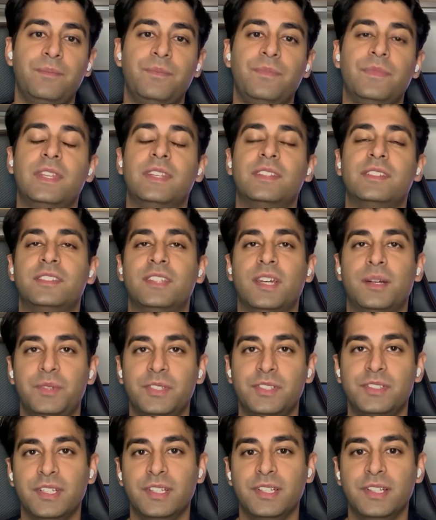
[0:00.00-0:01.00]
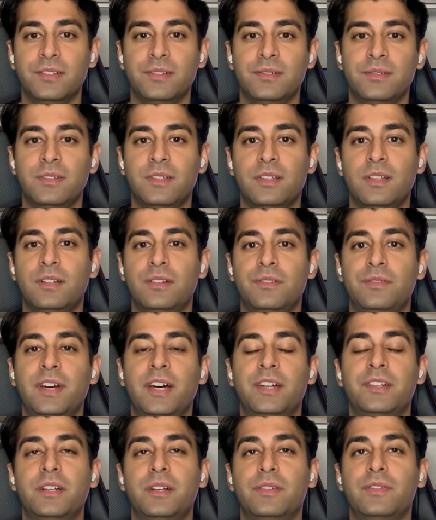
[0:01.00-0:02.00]
This is Sidhu,
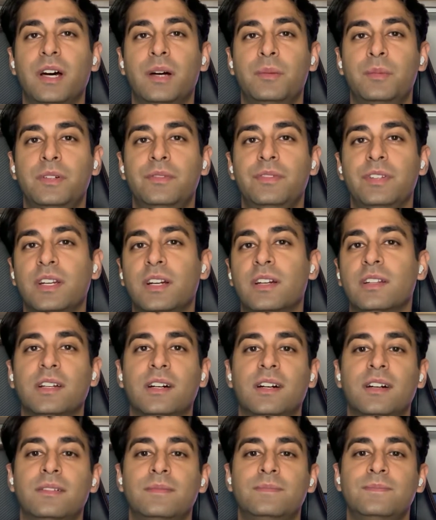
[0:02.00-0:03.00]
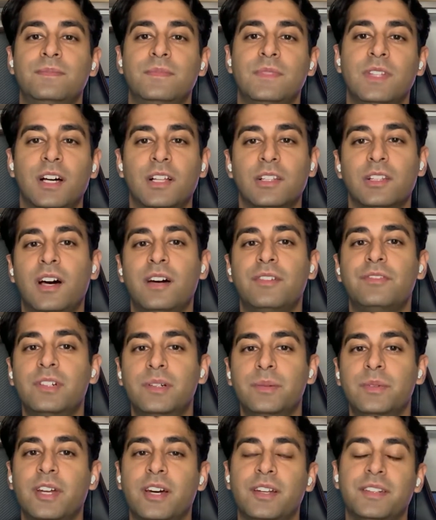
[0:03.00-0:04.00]
founder of Amar-VR Law, a law firm
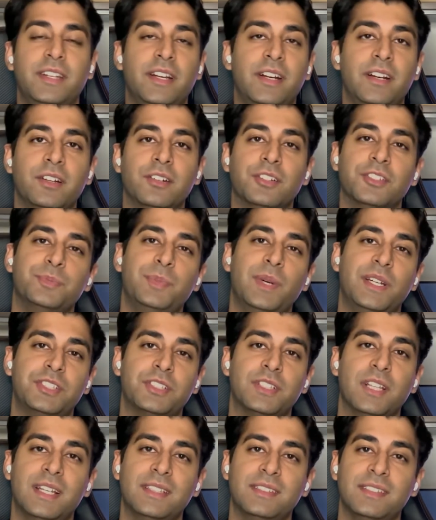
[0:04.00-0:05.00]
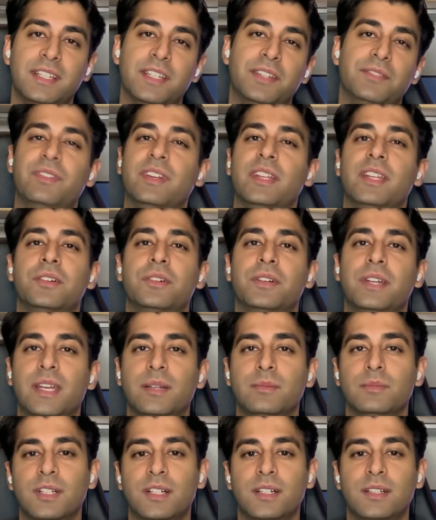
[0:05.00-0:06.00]
in Ontario specializing in video game
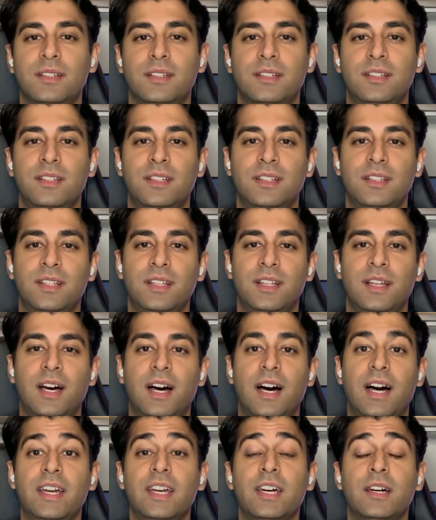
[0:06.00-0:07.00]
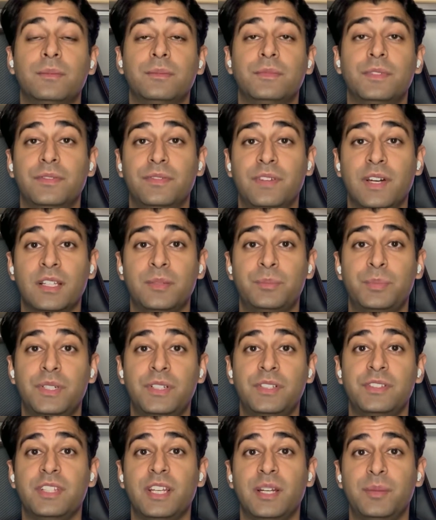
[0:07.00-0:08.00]
law. I help
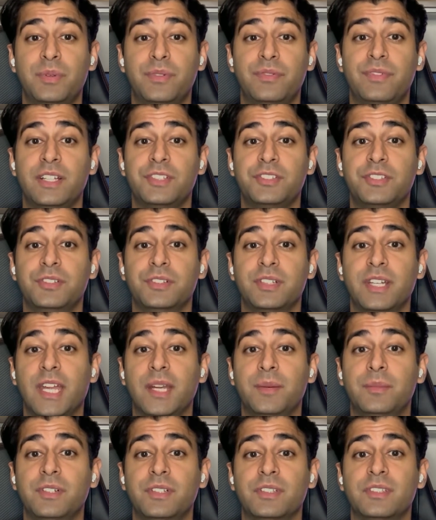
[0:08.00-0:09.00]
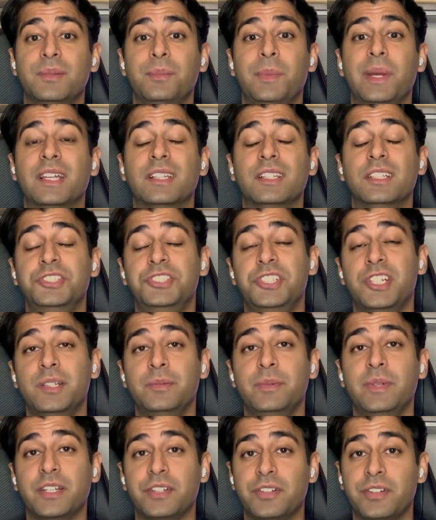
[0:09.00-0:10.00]
developers and professional gamers make a
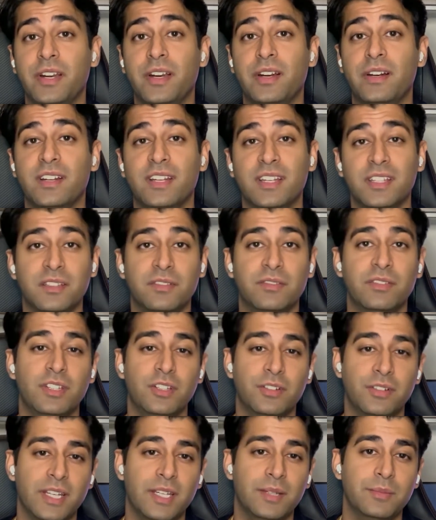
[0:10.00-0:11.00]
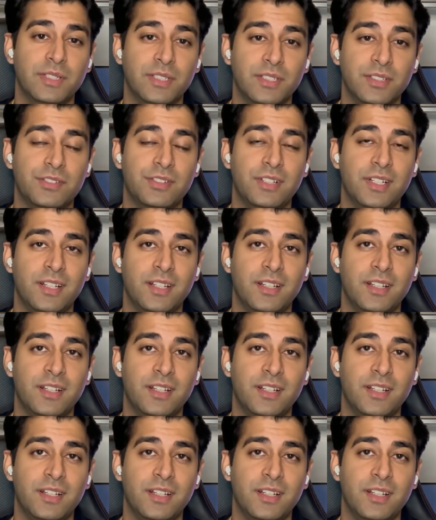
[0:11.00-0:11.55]
legitimate career in the video game industry.